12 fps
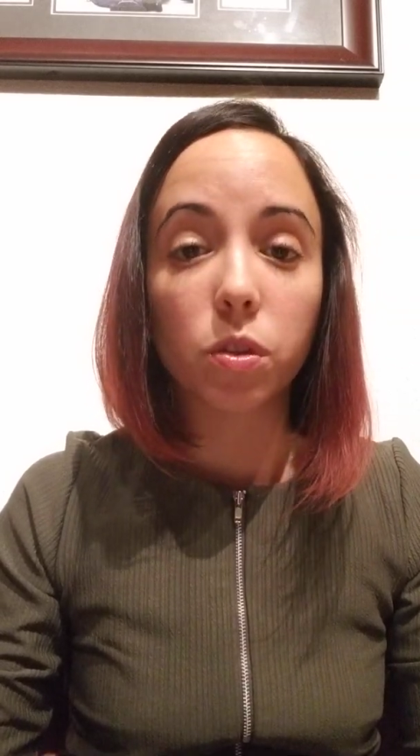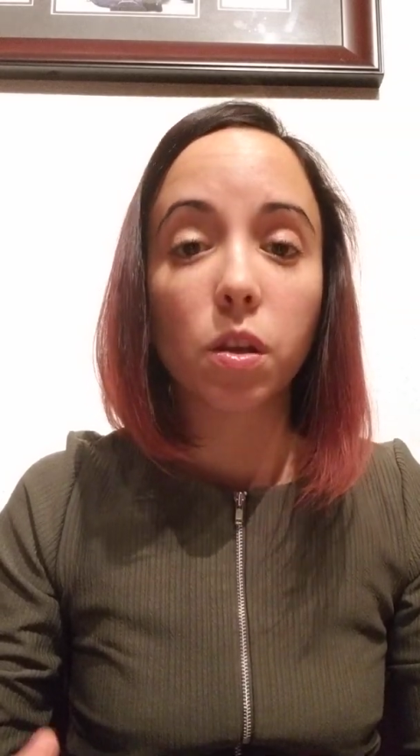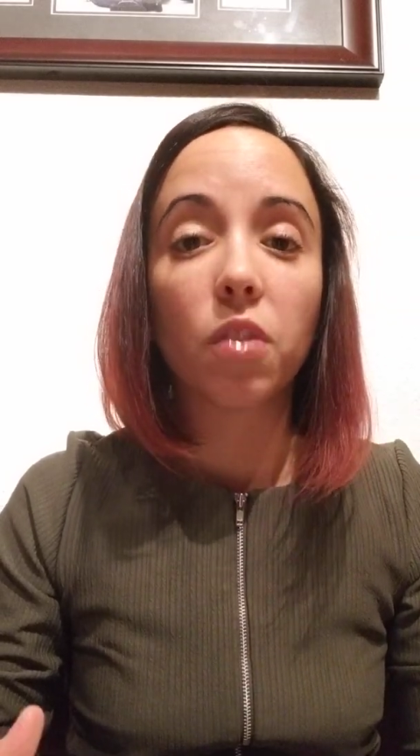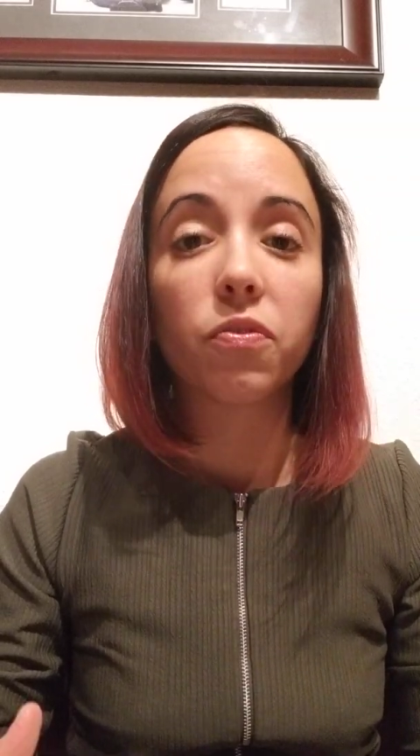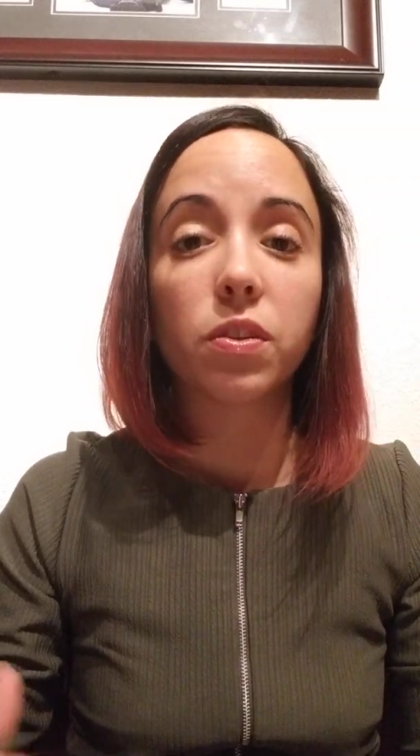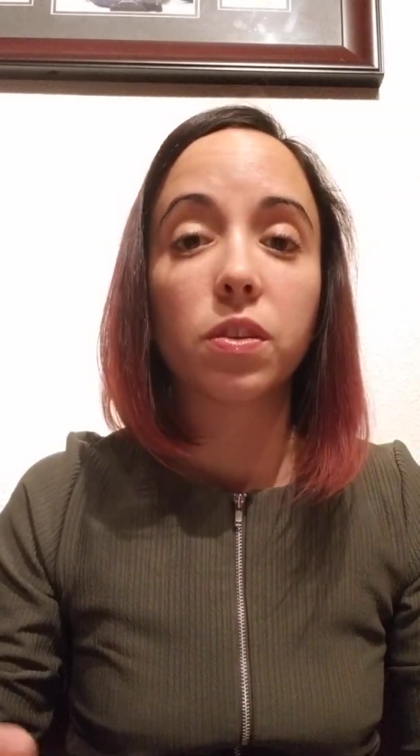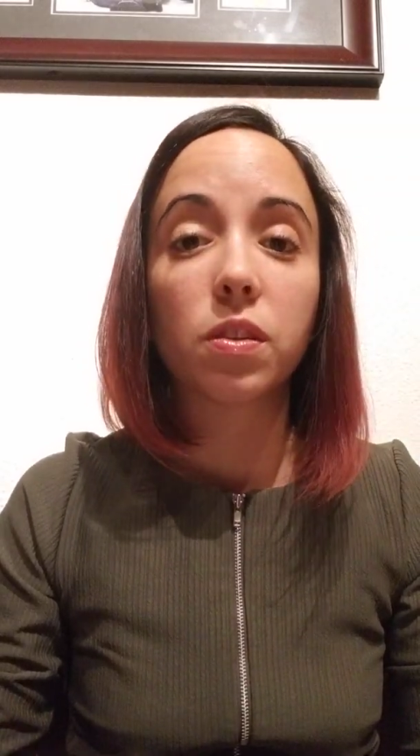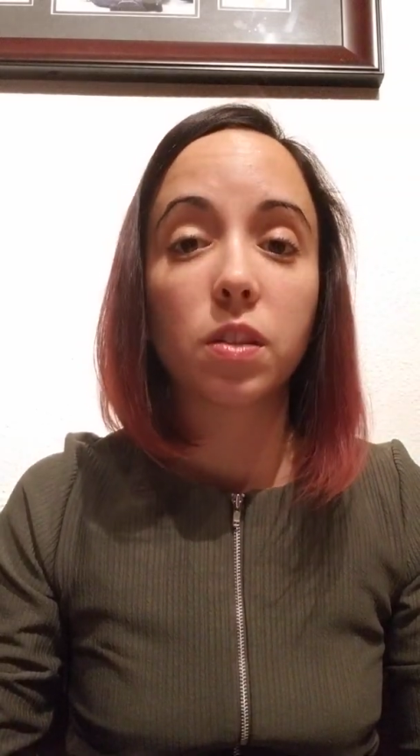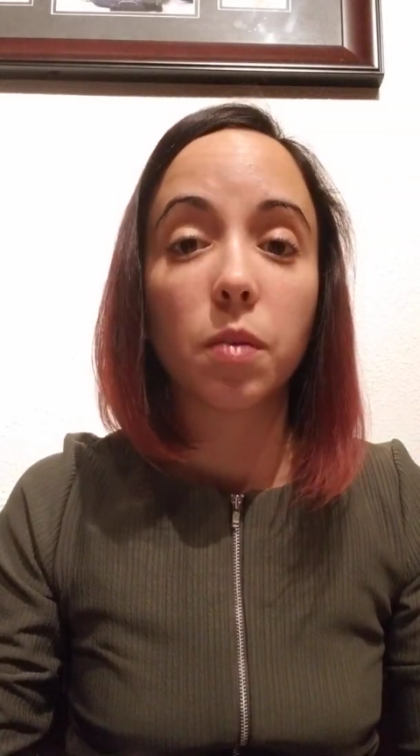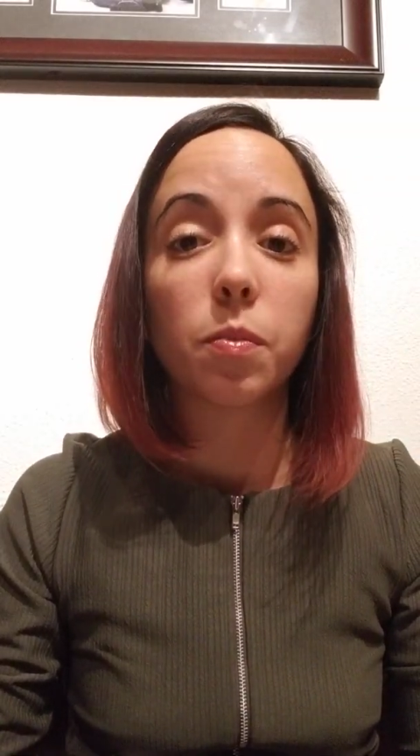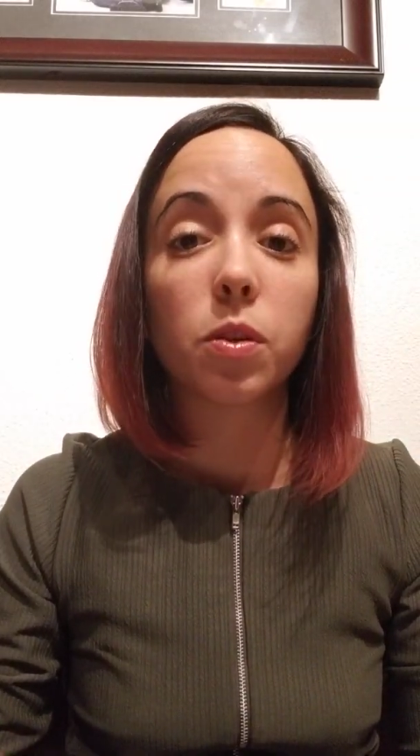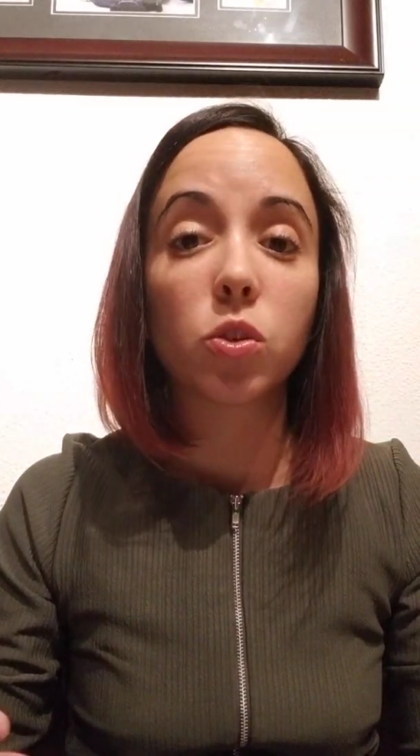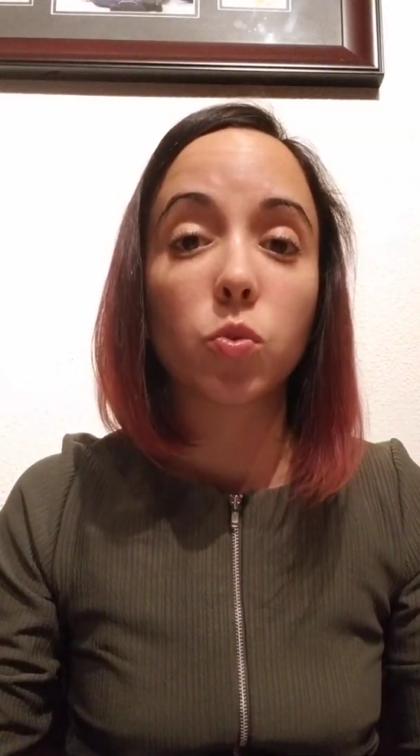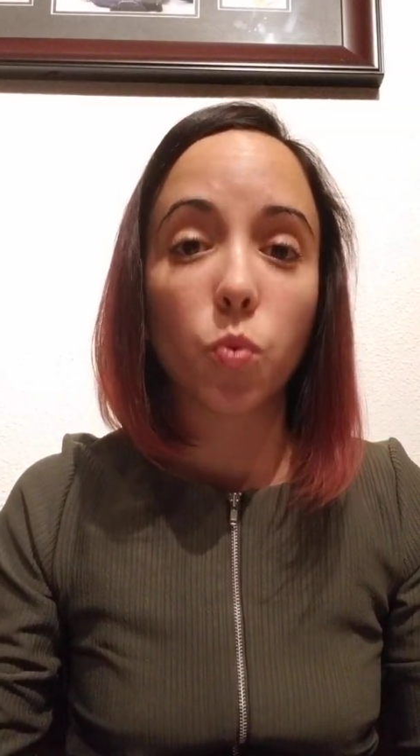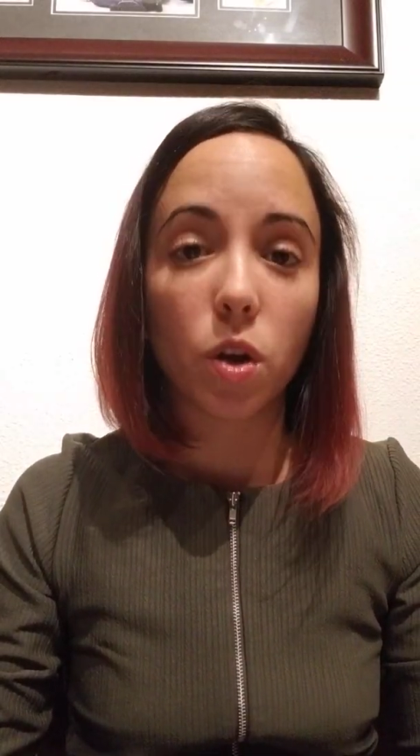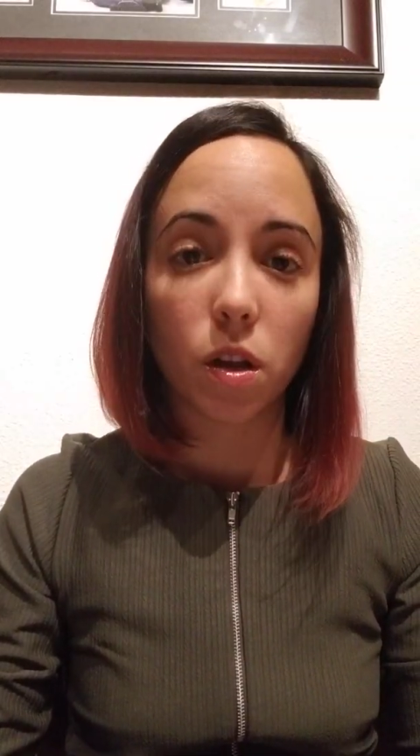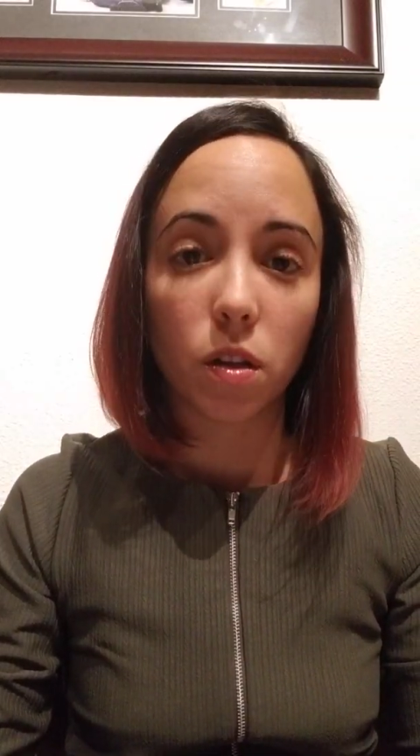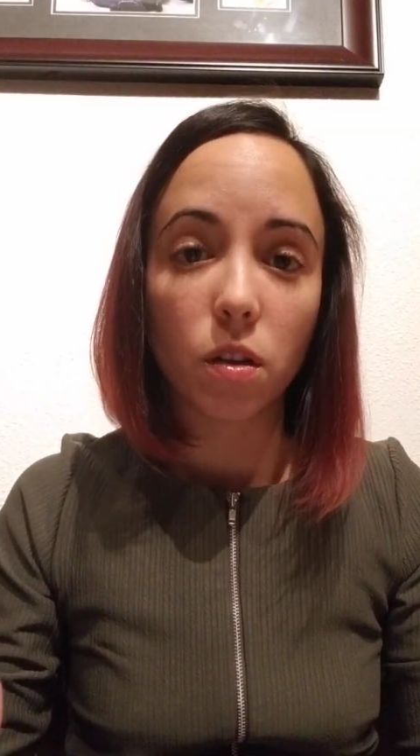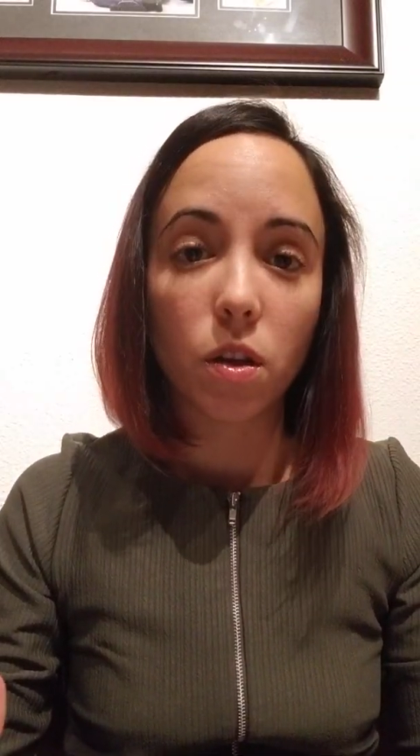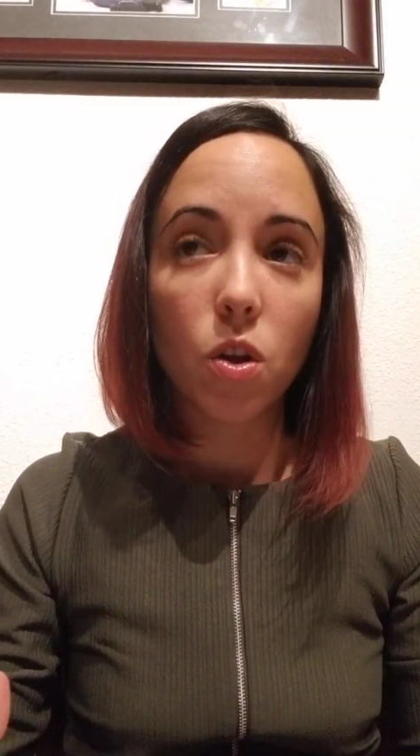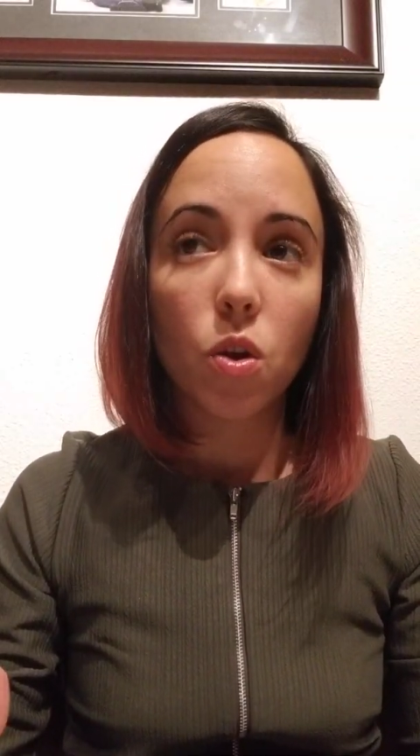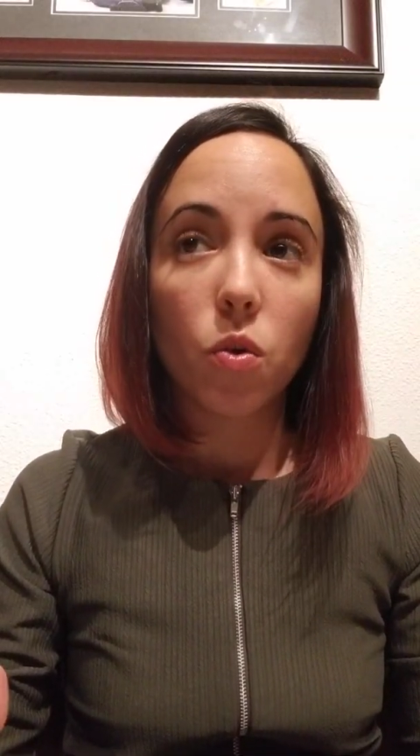self-esteem as well,